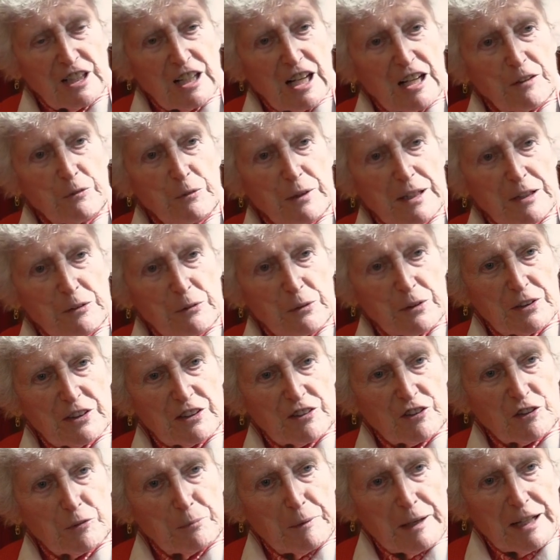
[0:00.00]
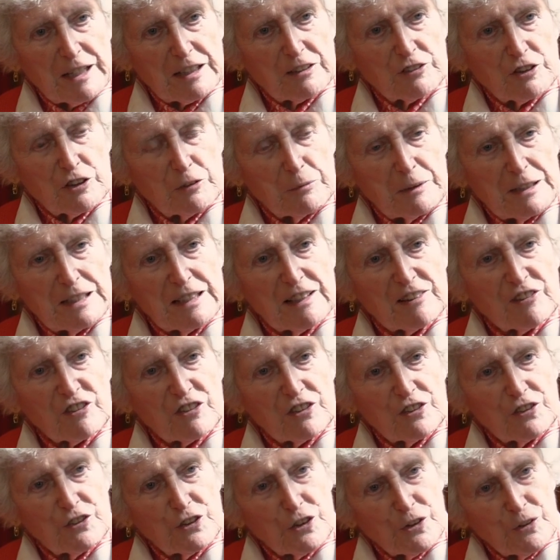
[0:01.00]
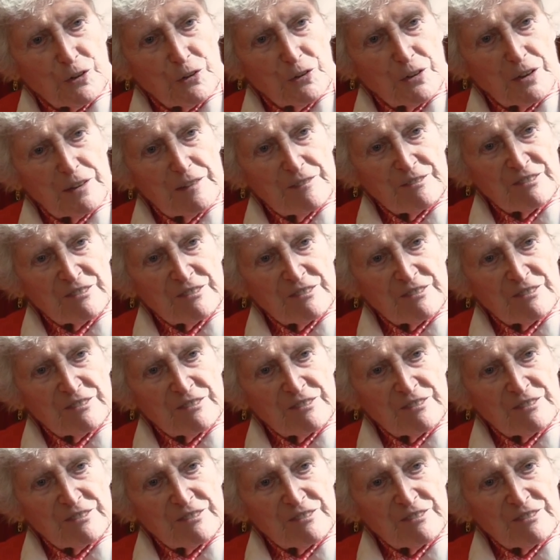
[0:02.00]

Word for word: and we would expect to be listened to.